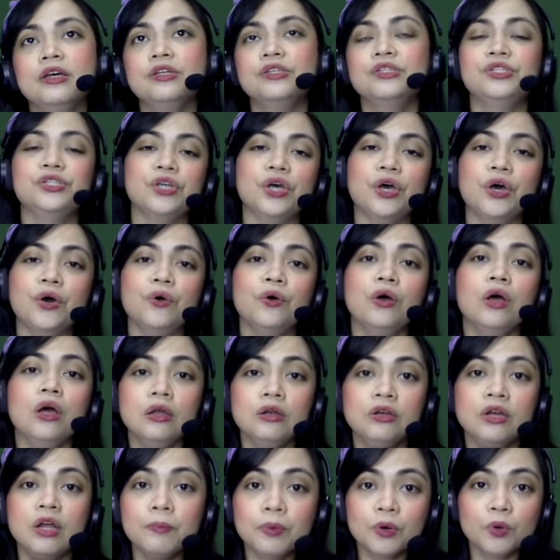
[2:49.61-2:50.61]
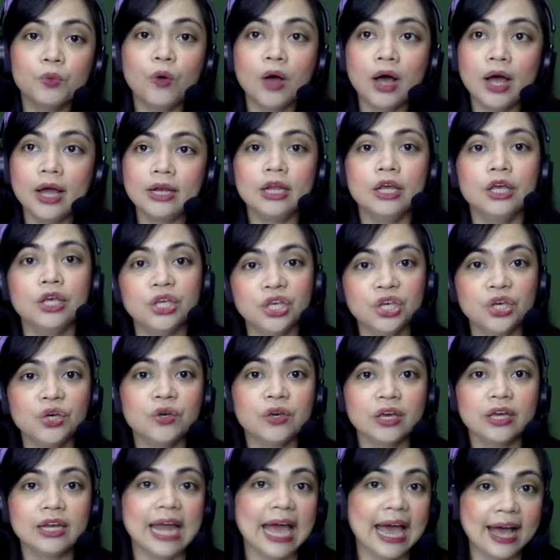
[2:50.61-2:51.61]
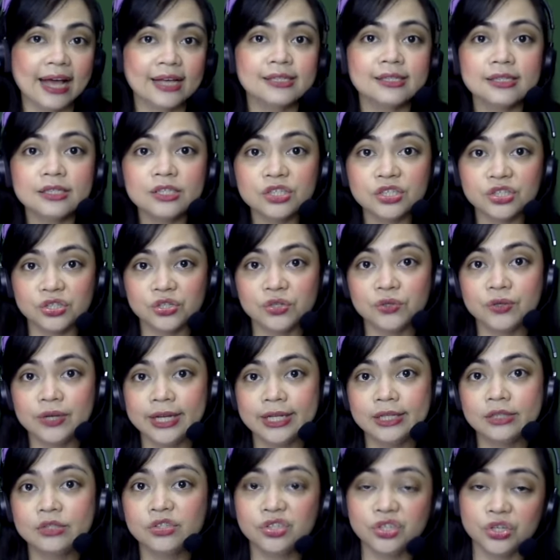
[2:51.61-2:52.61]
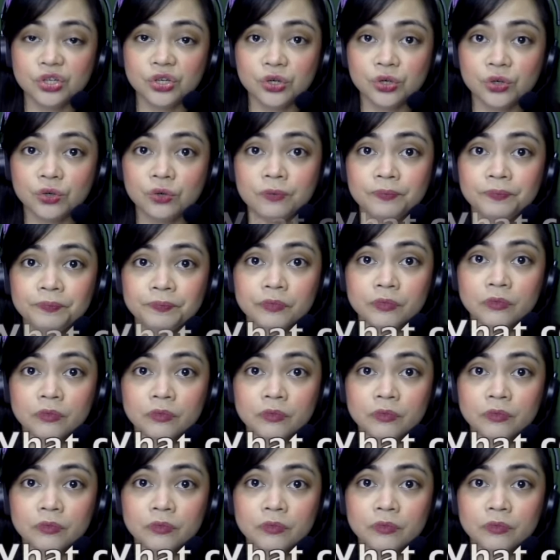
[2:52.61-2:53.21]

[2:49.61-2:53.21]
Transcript: So number one, you could ask the student to,